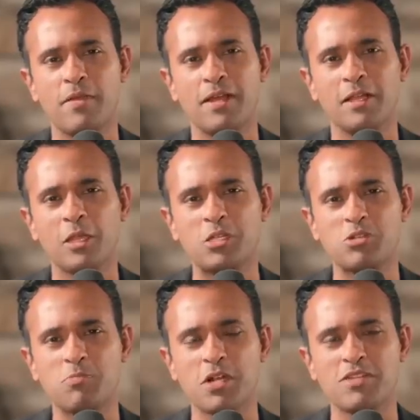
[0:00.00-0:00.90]

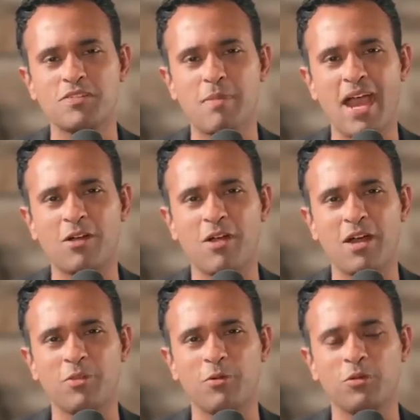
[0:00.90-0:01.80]
illustrious parts of his
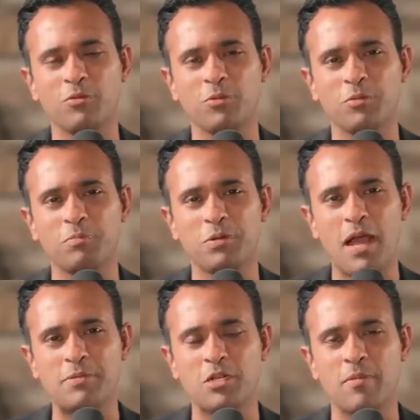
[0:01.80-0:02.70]
background that we'll
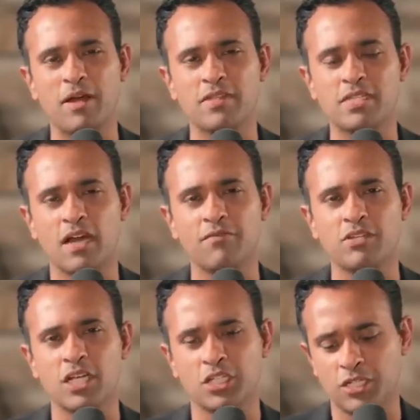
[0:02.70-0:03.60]
perhaps hear about in this
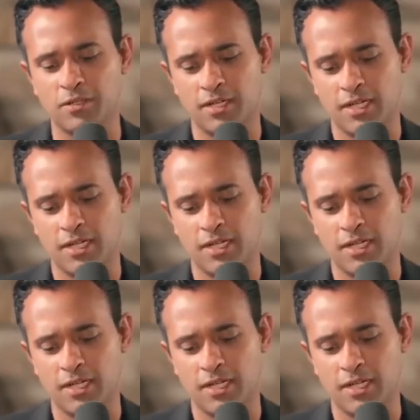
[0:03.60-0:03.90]
conversation.